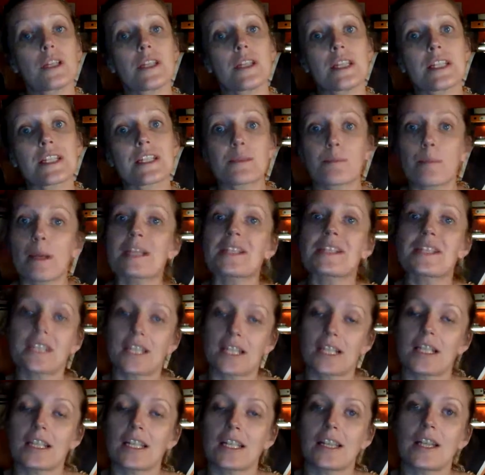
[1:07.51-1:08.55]
it's
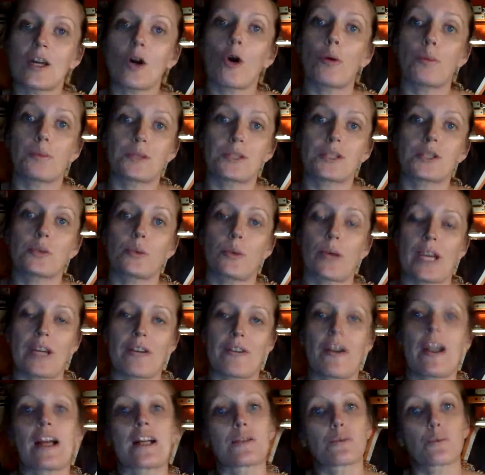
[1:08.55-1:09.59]
basically the opposite way
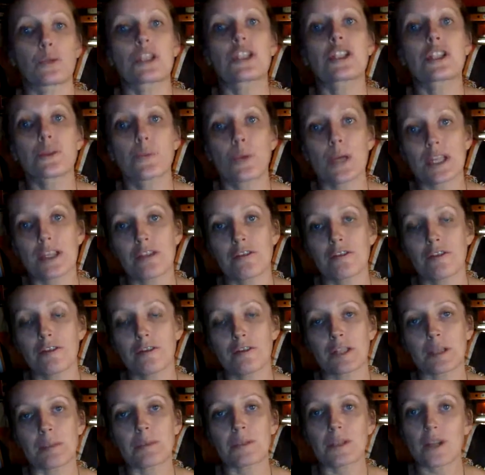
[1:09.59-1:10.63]
around, which is where the
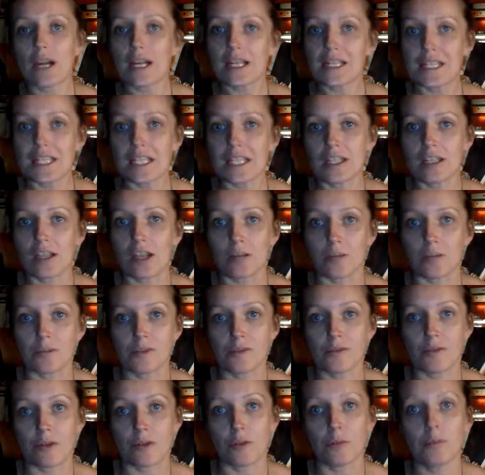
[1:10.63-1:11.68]
flipped idea comes
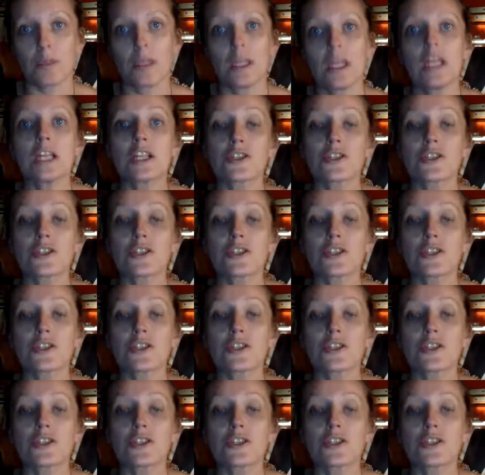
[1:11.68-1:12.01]
from.